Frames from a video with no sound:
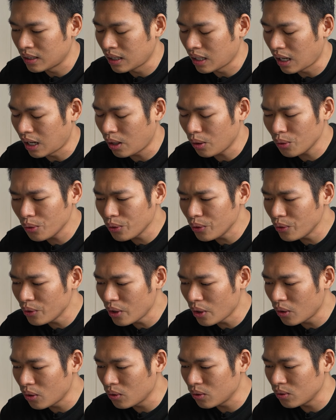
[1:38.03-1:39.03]
How do you
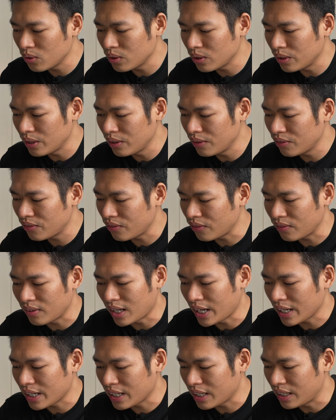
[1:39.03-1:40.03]
know if
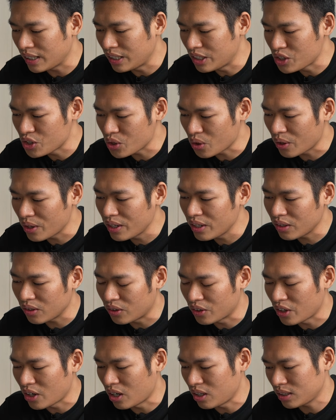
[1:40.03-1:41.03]
I enjoy it
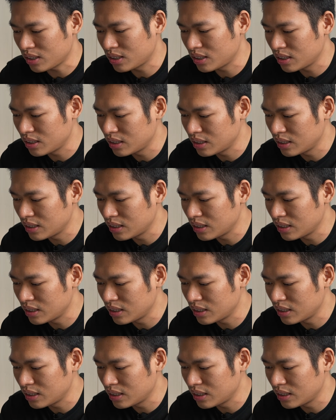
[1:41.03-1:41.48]
or not?